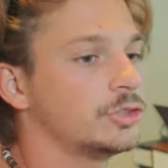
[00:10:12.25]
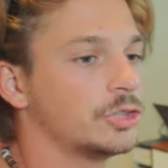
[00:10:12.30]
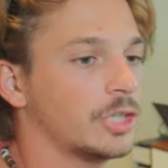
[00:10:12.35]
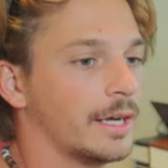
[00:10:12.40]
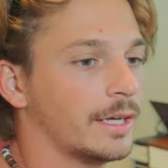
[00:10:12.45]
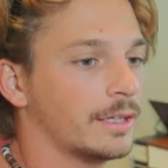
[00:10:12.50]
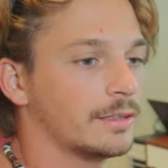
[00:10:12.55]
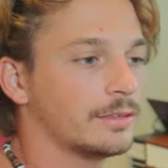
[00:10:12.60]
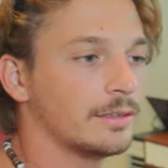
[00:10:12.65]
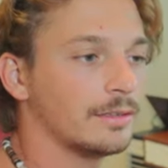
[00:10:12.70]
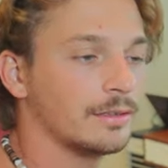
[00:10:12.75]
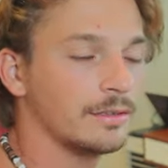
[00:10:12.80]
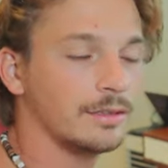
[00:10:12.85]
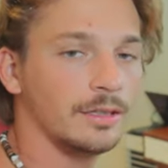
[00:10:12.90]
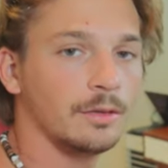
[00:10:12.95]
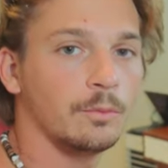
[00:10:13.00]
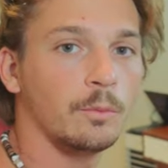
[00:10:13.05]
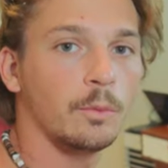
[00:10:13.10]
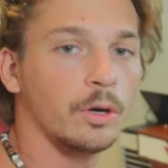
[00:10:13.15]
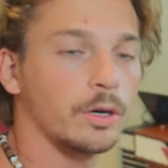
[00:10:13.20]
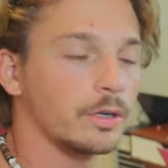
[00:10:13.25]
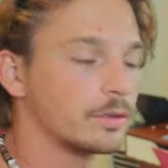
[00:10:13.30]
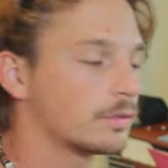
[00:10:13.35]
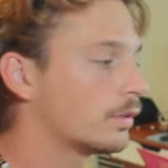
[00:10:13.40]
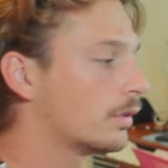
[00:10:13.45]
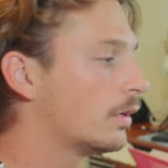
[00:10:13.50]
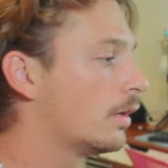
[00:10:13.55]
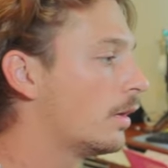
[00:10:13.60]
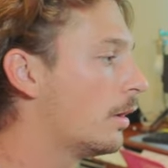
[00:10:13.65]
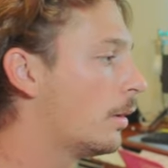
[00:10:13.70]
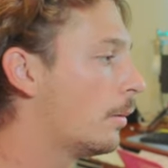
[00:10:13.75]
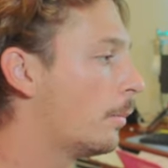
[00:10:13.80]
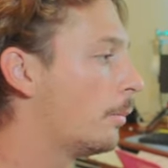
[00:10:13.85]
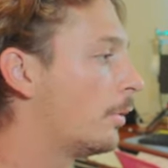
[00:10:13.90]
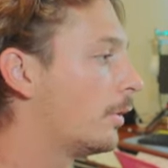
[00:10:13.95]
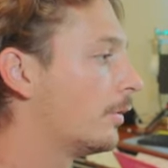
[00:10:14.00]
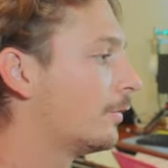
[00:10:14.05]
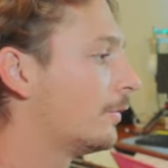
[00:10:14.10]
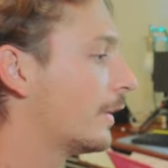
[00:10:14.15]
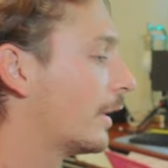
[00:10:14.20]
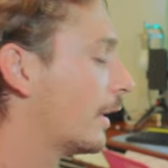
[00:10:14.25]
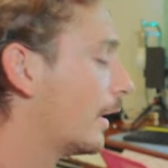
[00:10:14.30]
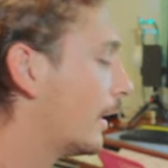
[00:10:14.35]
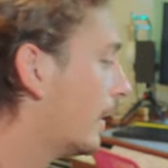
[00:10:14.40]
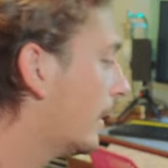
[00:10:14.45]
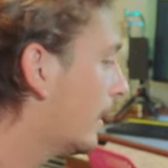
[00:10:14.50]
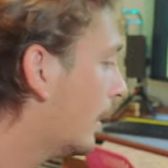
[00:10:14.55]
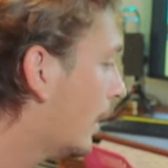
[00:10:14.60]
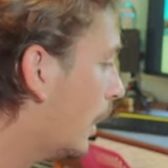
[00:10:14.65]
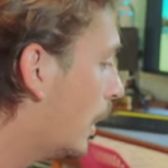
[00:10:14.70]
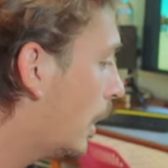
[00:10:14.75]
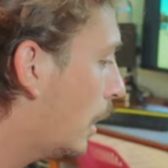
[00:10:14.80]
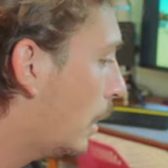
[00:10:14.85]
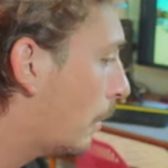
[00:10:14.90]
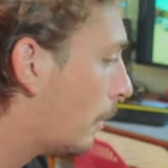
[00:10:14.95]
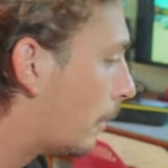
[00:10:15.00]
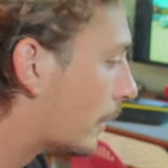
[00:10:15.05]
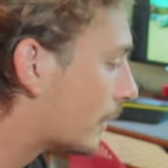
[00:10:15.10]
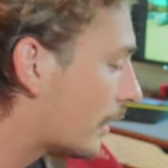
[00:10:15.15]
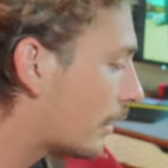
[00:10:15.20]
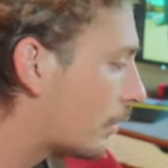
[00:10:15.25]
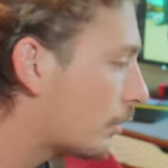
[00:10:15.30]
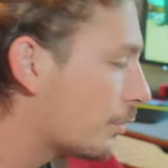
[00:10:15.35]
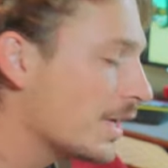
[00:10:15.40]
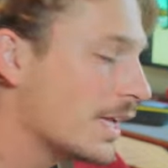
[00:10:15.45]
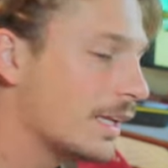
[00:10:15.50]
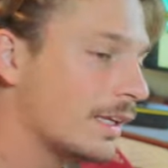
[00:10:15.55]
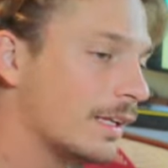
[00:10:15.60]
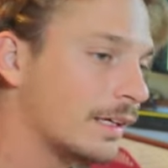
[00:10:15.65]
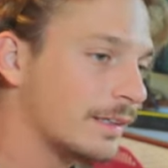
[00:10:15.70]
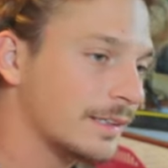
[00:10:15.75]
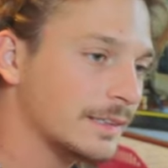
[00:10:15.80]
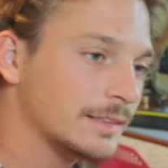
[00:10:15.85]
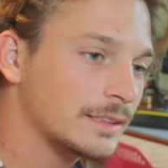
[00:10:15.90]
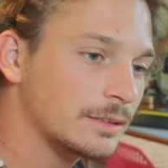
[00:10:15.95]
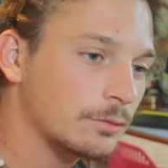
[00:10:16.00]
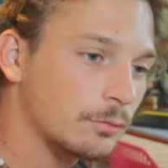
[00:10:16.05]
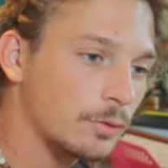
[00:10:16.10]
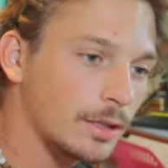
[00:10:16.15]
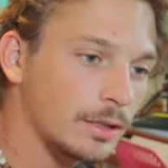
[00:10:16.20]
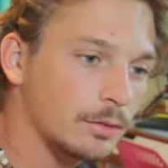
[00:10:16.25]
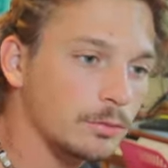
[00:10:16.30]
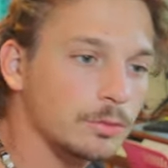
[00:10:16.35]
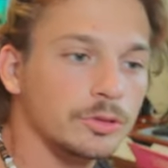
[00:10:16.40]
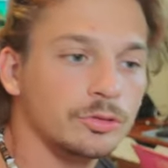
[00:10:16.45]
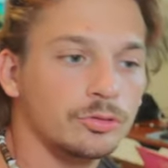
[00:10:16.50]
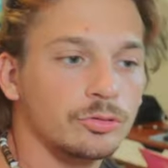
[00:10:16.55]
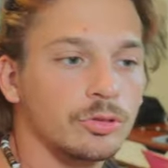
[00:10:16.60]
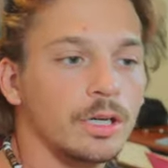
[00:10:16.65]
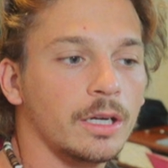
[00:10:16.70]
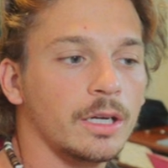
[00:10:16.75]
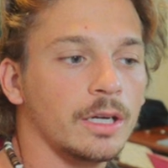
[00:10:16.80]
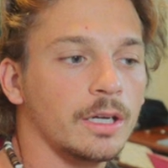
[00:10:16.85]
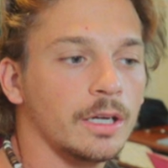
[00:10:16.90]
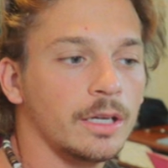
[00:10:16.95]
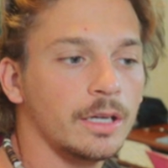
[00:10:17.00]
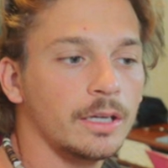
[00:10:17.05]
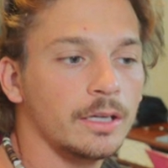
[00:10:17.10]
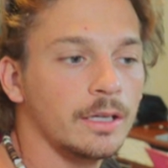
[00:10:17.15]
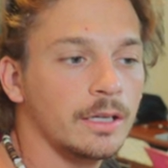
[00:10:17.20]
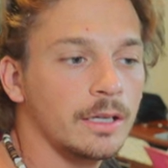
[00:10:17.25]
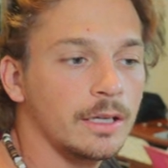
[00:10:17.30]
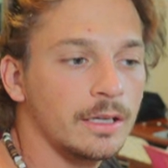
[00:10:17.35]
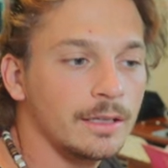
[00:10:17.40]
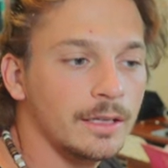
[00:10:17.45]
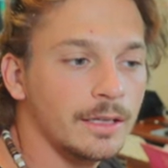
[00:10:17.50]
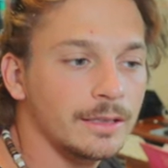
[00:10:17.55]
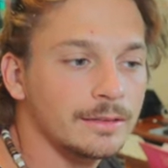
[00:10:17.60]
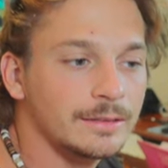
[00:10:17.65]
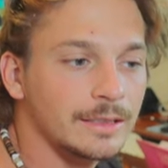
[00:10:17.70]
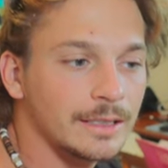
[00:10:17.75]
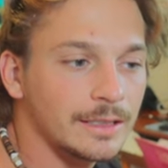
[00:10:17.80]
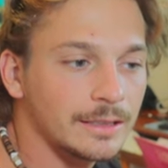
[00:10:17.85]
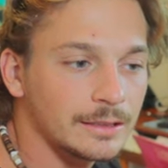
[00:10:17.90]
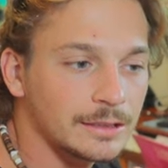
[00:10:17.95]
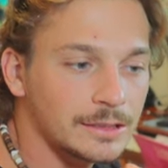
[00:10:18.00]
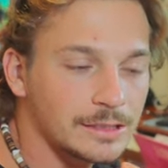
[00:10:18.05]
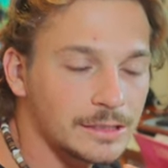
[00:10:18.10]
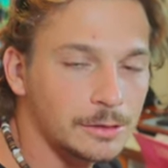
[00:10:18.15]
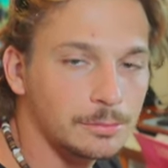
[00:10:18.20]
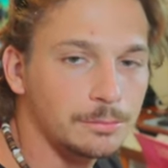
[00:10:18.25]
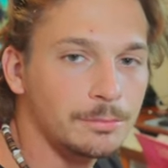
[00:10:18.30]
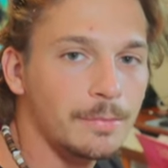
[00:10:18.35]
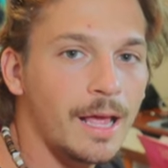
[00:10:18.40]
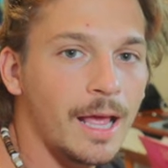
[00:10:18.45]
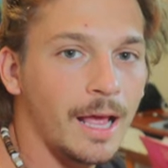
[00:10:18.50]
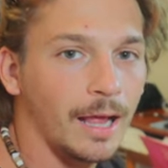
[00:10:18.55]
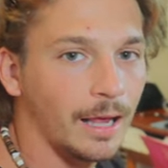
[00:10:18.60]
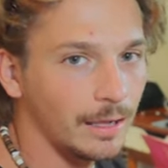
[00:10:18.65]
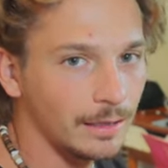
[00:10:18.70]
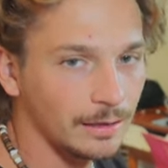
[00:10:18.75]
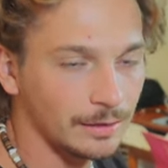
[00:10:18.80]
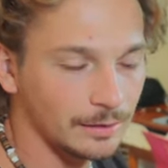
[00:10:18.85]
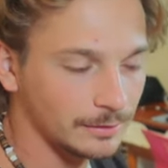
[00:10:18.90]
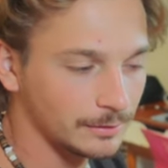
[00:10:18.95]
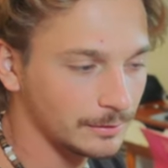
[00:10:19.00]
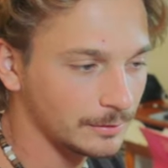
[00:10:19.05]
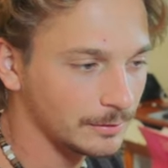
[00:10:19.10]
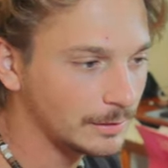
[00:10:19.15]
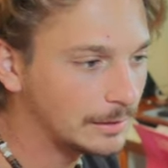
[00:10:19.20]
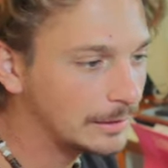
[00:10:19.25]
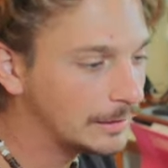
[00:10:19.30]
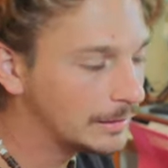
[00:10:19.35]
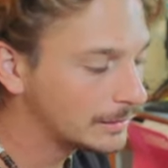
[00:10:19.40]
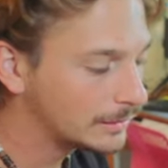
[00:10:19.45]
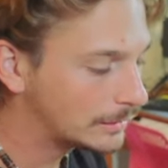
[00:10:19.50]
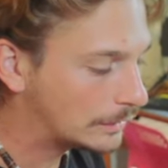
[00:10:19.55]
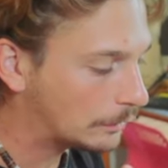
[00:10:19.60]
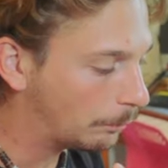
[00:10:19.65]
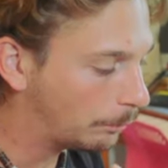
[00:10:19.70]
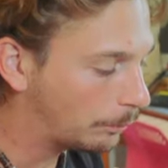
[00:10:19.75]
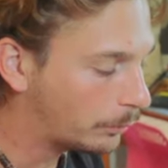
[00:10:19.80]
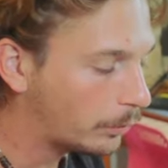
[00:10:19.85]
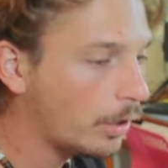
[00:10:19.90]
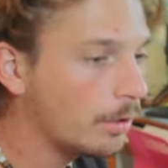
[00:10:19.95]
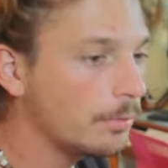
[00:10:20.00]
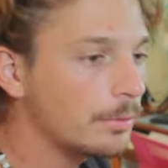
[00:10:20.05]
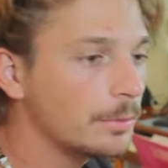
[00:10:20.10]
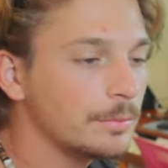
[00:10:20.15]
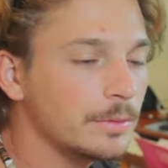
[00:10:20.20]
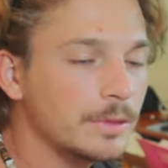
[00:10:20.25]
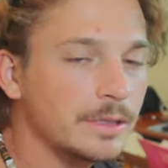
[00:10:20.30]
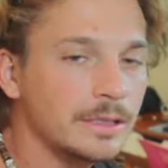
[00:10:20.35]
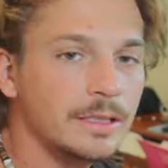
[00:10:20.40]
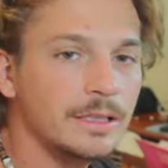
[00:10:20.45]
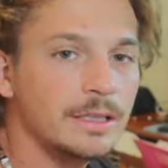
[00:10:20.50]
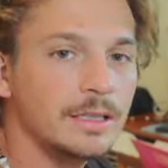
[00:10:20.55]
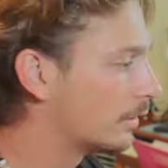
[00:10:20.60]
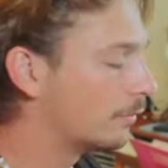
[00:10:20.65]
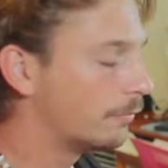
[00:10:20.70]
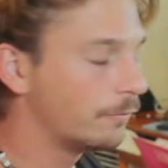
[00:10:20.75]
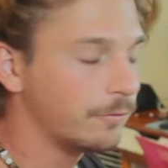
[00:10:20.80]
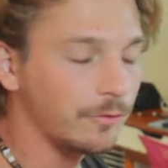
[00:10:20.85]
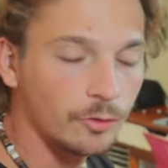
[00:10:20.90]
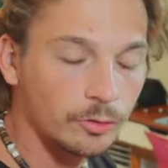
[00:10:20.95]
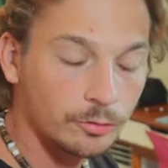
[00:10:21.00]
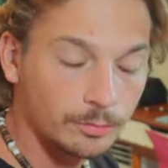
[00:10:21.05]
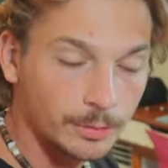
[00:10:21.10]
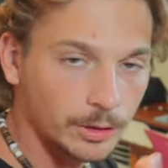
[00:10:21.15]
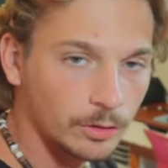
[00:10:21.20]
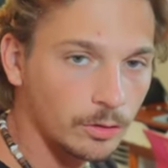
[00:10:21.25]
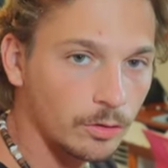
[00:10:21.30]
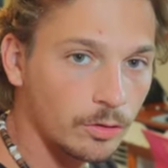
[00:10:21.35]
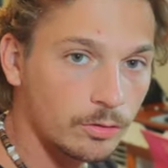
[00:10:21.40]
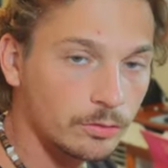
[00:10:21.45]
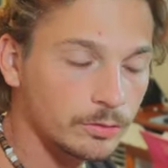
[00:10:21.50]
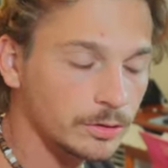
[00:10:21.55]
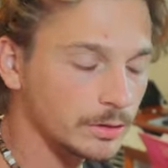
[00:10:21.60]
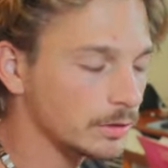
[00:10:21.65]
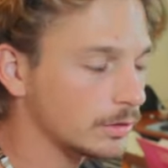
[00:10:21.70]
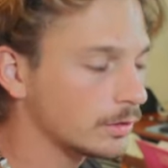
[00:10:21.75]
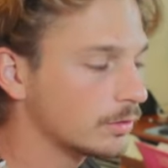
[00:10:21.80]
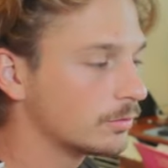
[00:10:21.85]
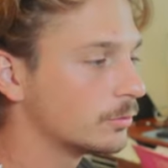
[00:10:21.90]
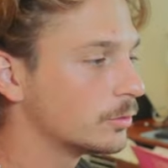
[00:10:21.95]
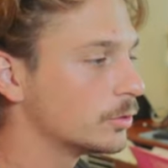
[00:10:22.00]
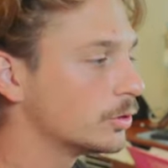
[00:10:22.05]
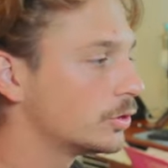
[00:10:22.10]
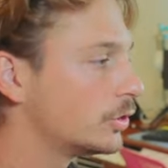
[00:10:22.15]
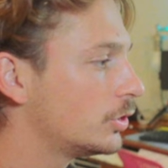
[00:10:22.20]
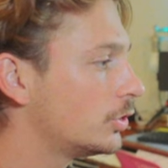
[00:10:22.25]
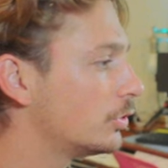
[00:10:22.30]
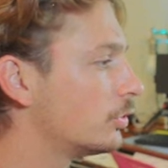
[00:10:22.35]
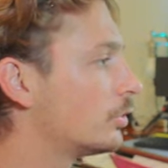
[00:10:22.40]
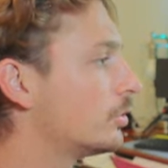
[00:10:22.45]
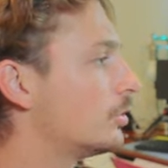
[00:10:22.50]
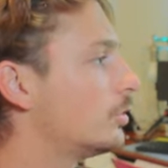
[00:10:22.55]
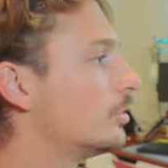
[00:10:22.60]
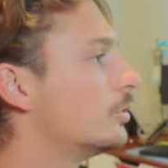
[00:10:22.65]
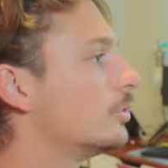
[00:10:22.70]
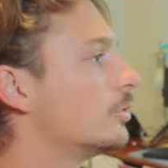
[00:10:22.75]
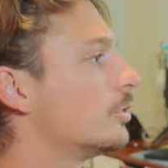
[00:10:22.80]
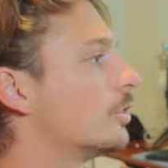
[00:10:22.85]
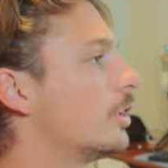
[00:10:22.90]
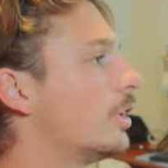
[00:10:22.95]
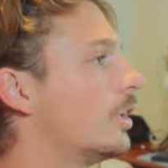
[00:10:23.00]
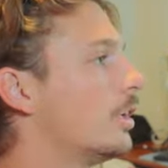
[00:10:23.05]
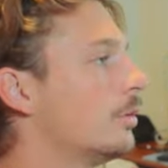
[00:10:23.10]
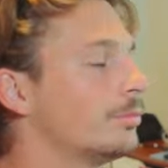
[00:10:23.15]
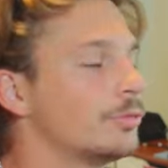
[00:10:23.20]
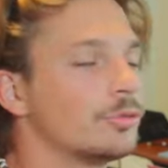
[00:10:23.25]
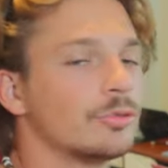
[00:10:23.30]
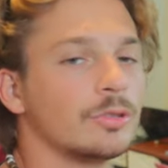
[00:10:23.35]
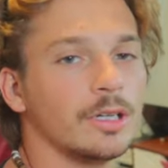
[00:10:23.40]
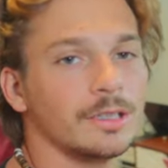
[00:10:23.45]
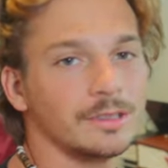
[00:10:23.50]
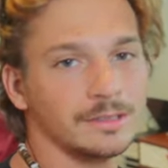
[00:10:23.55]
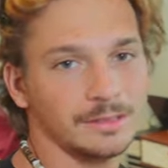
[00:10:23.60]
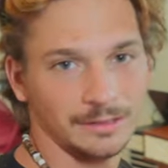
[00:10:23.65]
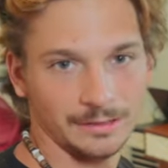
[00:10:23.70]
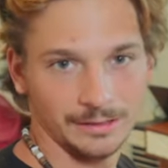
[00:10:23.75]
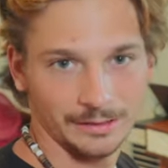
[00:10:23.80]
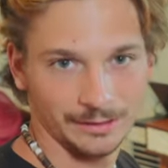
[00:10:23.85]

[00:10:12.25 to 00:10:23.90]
checked, it worked perfectly. But I realized while I was trying the smell. So probably the former owner was used to keep drugs in